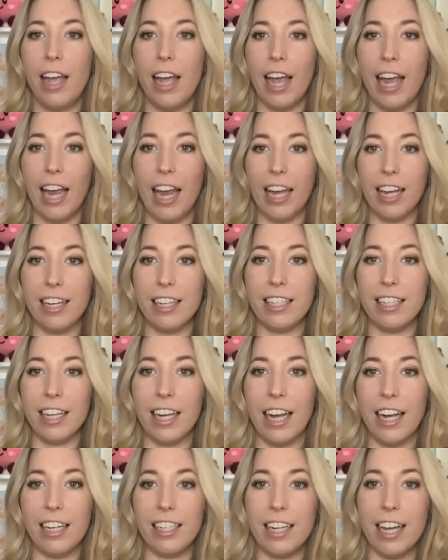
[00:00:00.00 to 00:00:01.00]
And
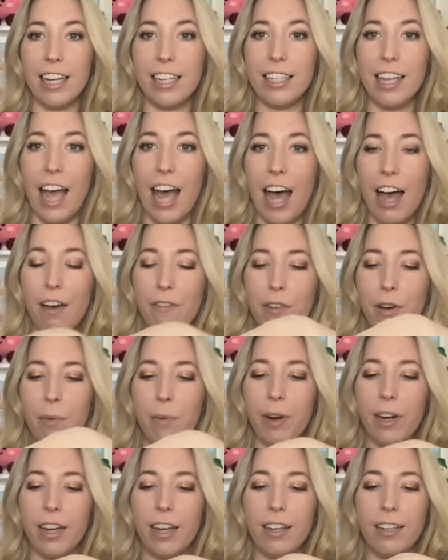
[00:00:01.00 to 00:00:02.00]
it does have a
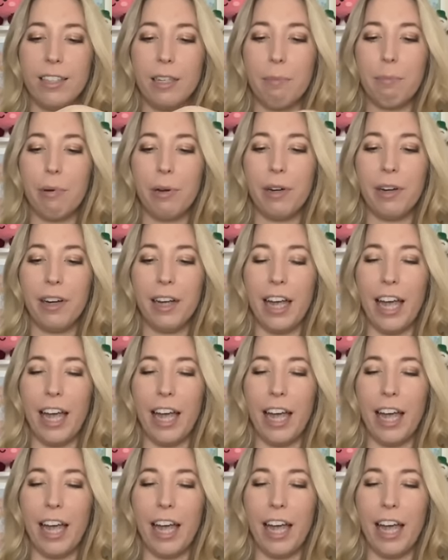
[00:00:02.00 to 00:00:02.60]
working zipper